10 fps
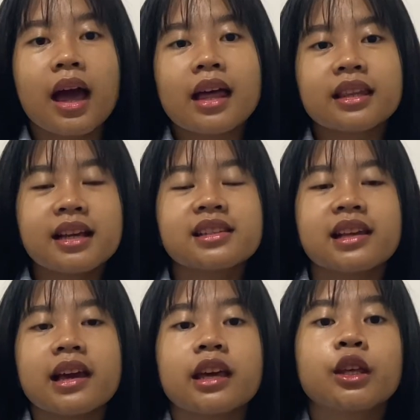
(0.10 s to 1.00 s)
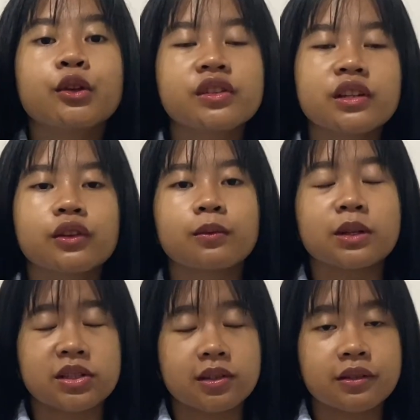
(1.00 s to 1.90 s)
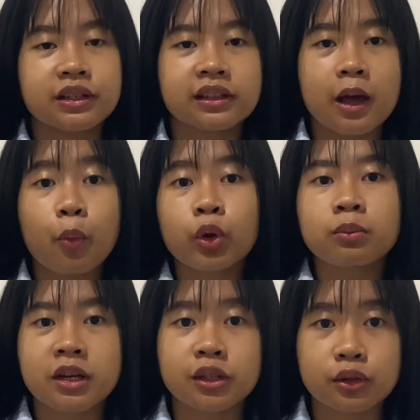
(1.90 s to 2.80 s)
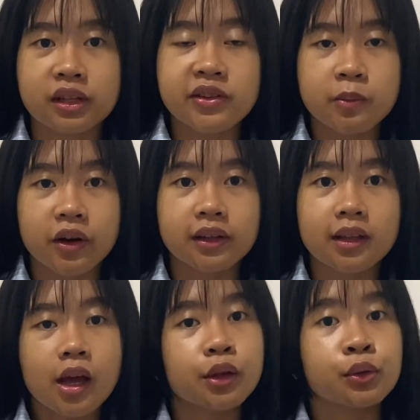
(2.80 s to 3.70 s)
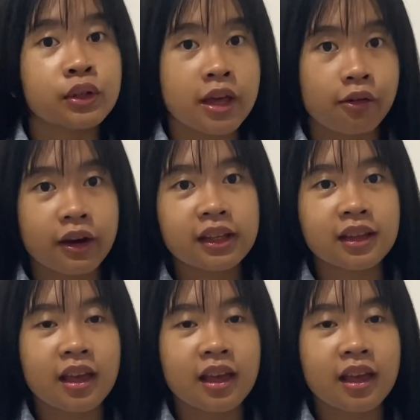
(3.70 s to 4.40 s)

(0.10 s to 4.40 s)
They say using too much screen time will make you less smart. Do they, right?